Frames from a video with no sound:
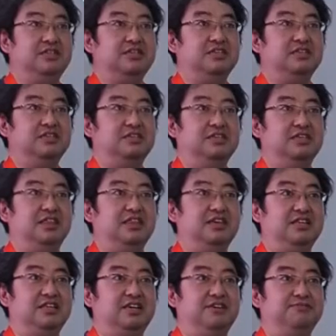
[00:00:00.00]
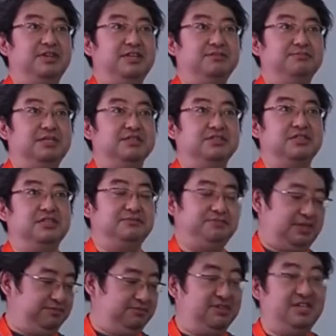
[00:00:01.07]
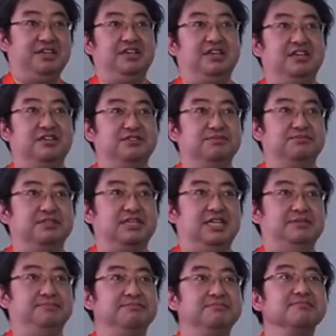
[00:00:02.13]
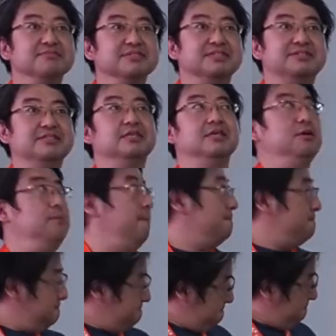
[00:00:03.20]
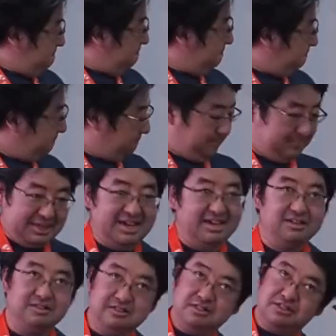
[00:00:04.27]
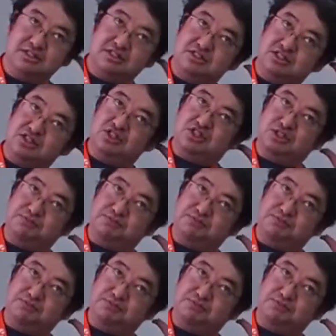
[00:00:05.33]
then I find myself I'm running out of time. Hmm, speed up.